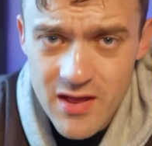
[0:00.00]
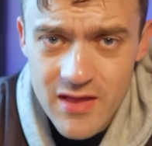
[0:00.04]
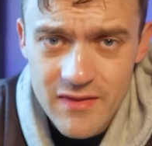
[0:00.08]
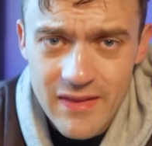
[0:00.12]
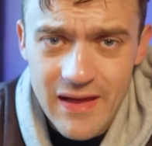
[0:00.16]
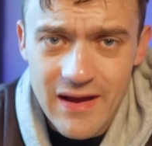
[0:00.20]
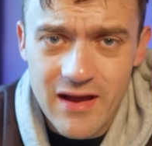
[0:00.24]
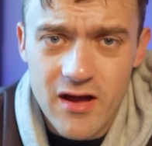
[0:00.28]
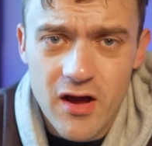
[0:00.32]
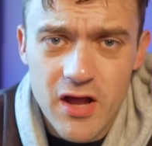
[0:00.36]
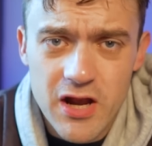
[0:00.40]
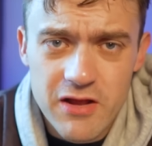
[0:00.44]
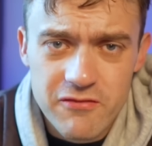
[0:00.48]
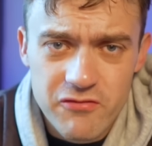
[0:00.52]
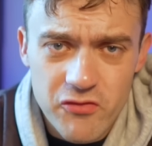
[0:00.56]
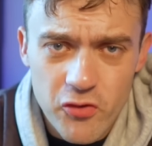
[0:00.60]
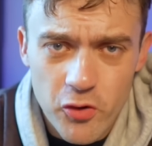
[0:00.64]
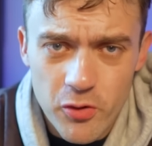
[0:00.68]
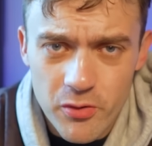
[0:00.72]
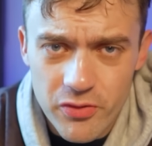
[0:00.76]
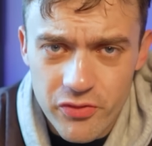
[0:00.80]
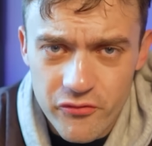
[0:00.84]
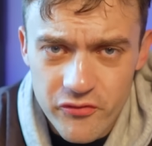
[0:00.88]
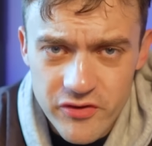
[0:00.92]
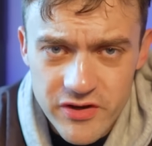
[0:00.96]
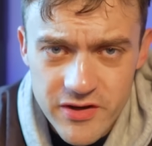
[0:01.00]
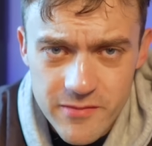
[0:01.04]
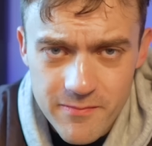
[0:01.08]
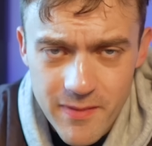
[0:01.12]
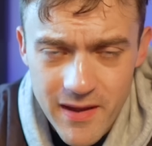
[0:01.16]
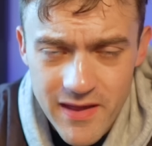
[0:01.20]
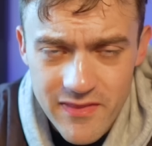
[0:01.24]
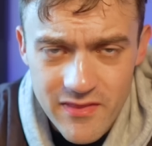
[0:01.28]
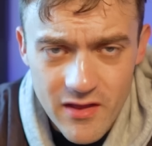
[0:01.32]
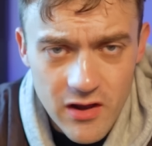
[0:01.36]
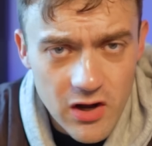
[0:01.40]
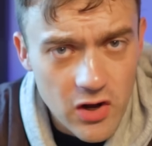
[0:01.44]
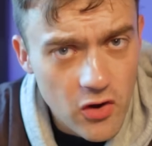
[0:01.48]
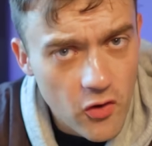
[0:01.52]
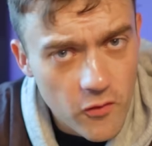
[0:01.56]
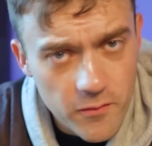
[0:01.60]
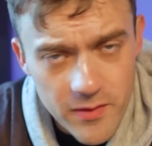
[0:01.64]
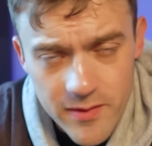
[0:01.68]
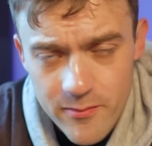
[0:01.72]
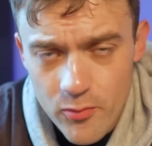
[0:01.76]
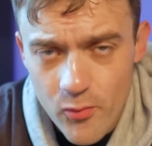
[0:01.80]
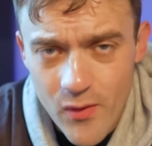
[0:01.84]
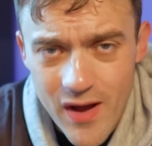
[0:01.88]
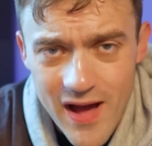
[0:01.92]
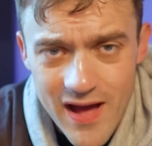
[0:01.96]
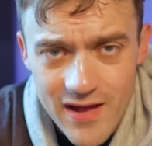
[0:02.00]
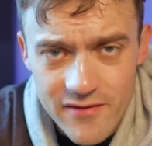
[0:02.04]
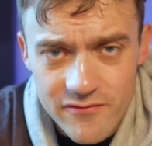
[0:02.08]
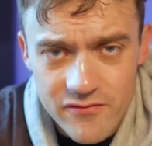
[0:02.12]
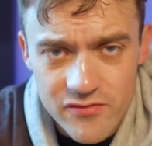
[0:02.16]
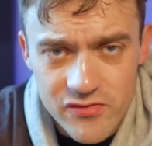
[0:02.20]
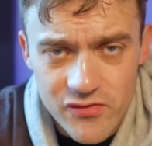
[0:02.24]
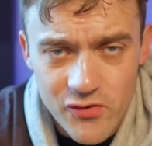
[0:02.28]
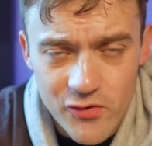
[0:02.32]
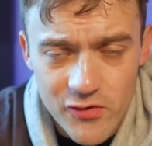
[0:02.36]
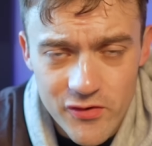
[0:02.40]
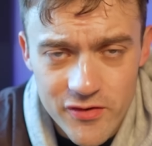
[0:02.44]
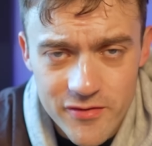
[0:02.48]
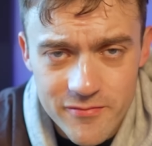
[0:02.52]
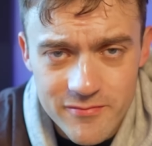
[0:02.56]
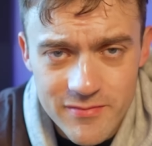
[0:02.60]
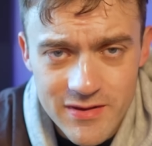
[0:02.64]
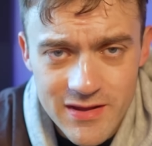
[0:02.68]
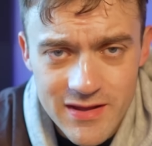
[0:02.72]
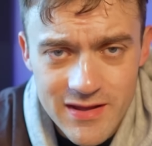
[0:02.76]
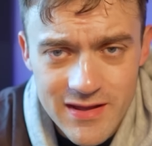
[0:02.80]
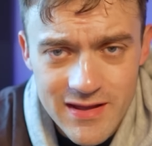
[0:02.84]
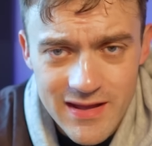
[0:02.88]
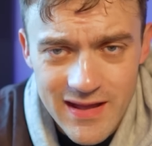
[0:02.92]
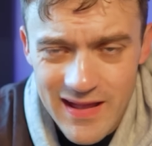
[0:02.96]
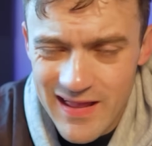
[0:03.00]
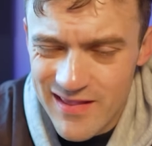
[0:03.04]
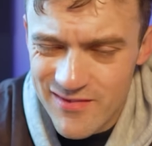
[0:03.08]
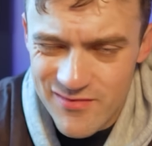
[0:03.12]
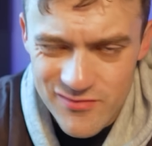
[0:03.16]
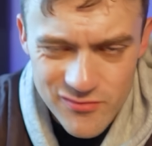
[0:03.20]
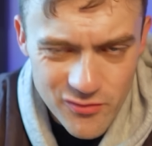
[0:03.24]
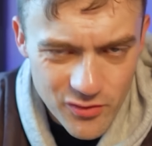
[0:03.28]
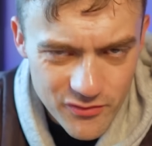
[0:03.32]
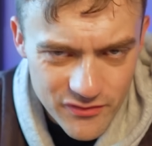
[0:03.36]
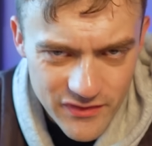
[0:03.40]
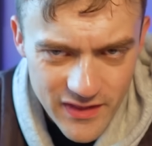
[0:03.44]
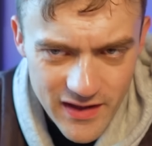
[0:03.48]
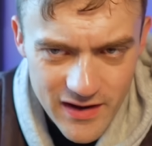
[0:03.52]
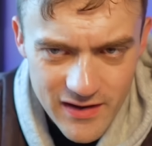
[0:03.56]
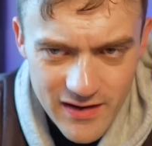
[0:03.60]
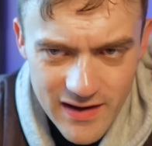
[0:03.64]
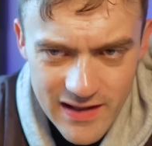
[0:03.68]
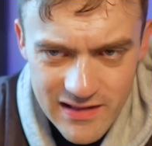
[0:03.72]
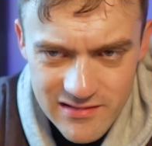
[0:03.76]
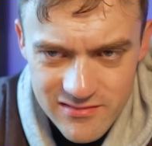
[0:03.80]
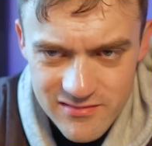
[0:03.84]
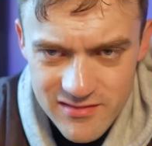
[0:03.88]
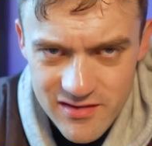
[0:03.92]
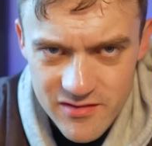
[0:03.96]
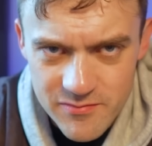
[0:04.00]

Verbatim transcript: That kind of top three debate that a lot of people had for Tottenham, it's not there, lads.